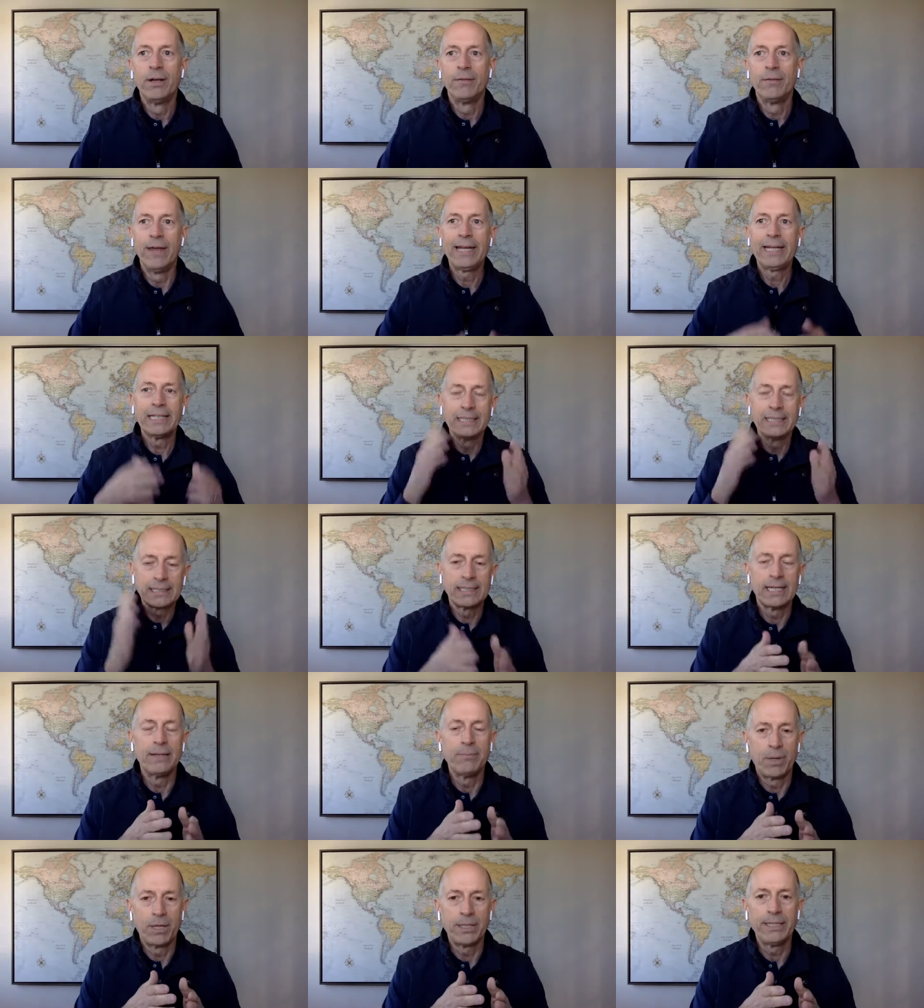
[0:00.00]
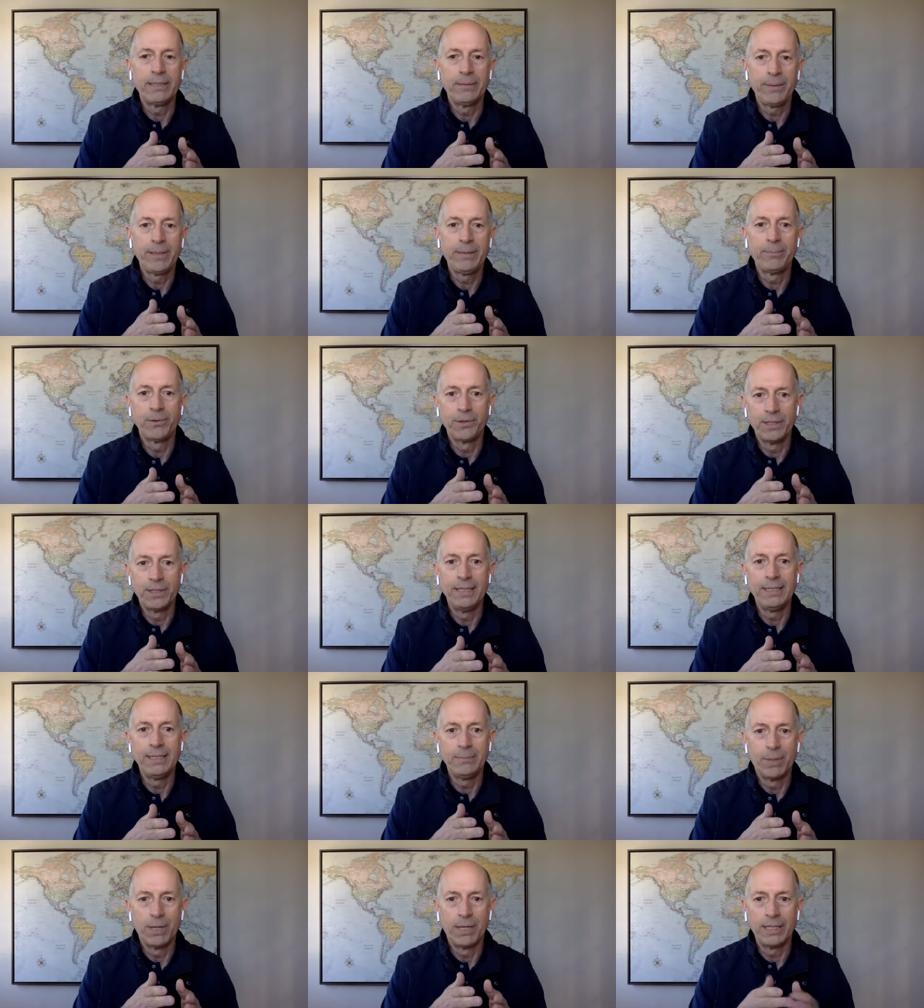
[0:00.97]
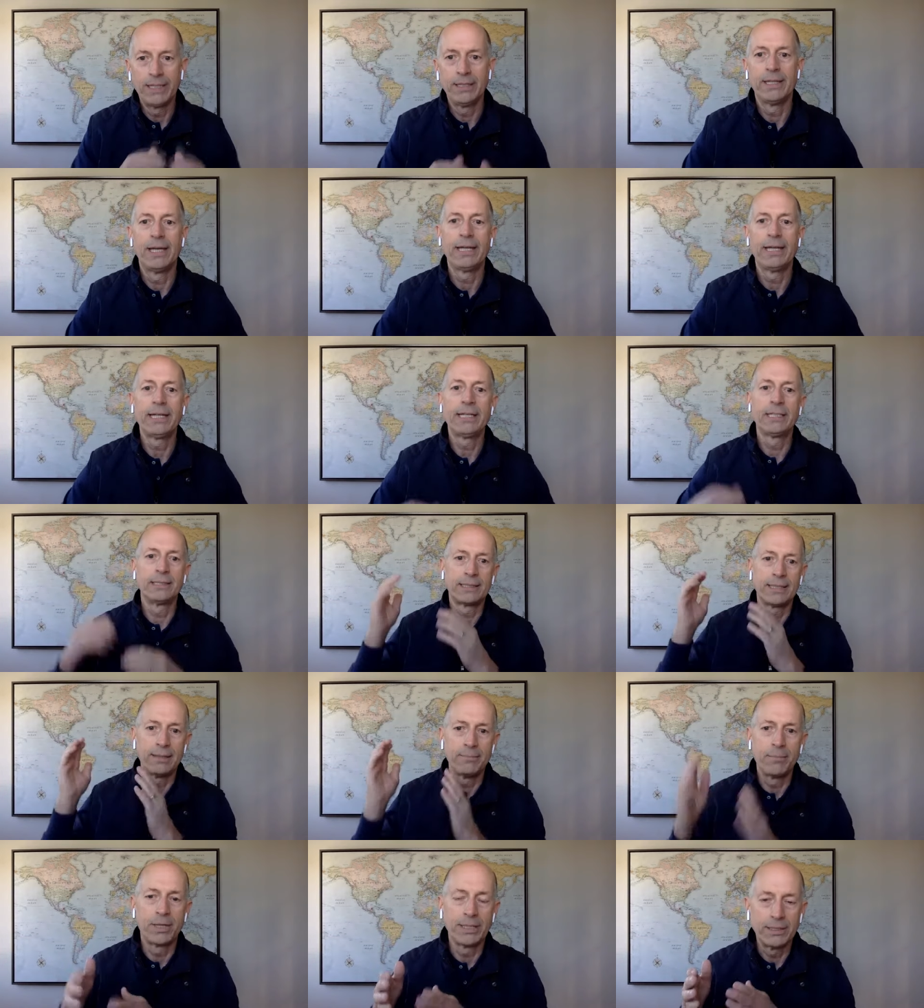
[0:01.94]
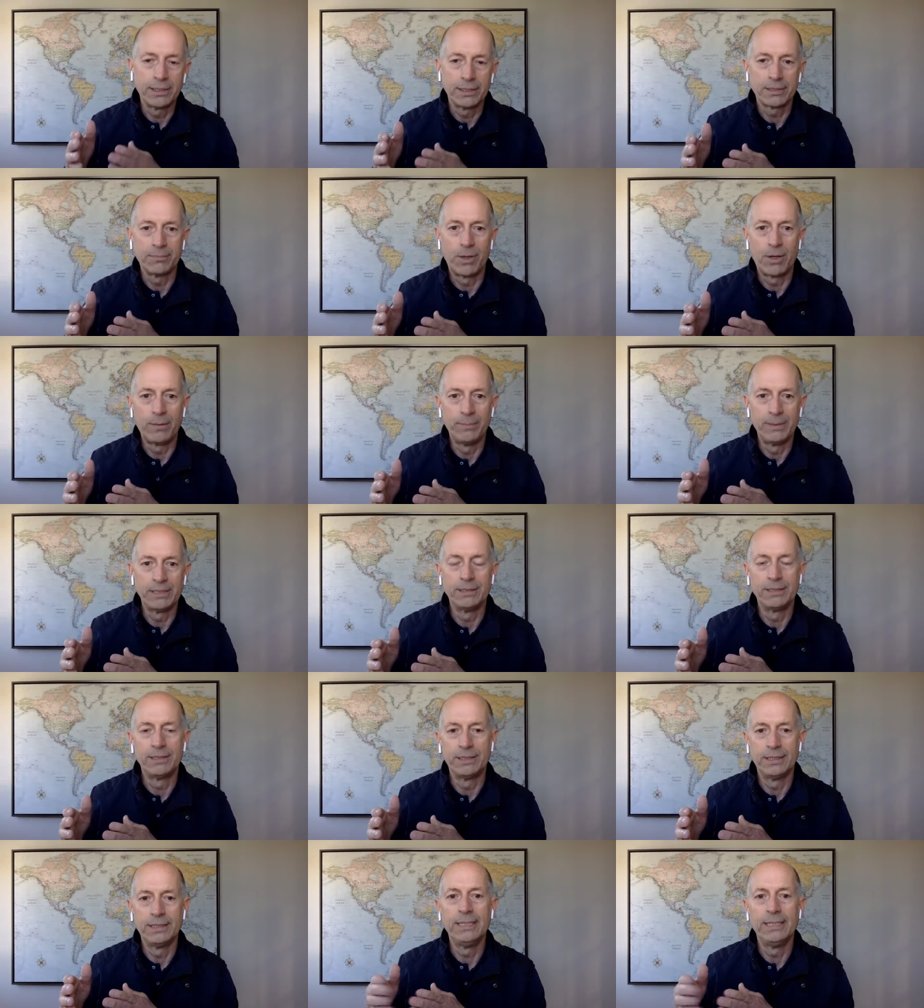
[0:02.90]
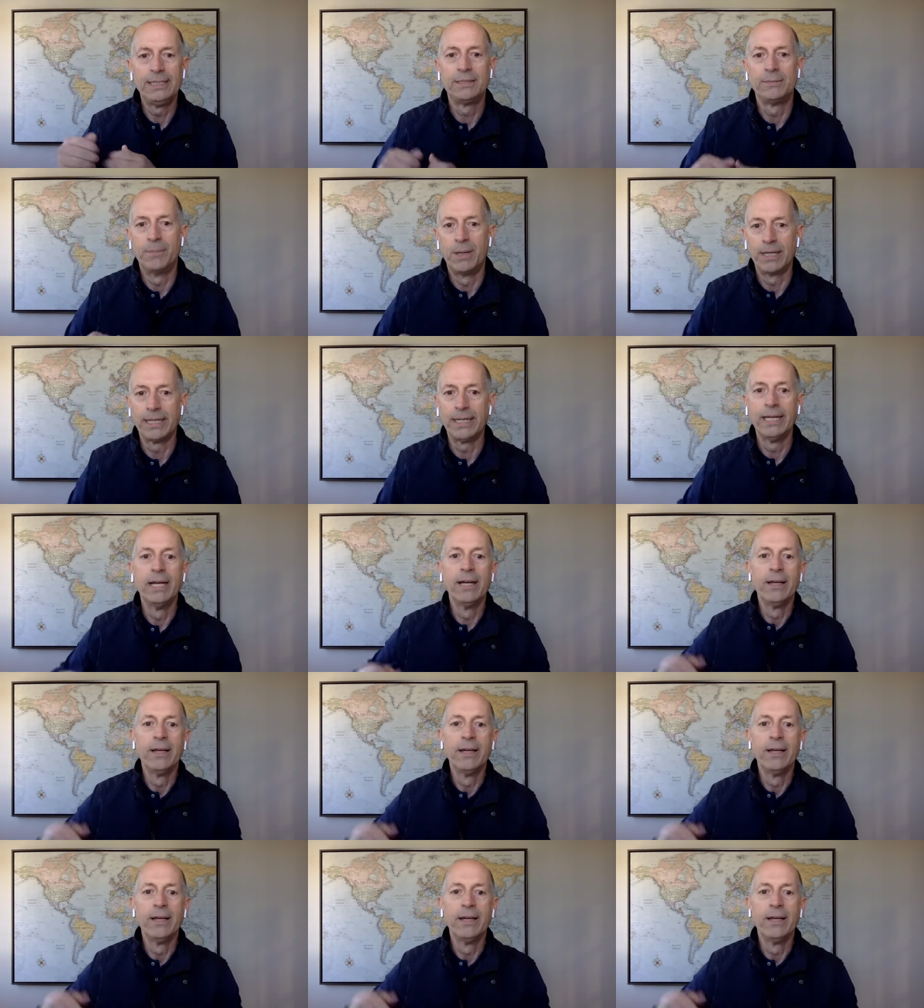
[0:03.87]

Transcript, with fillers: They can send money to people that need money. They can send money to small business that needs money.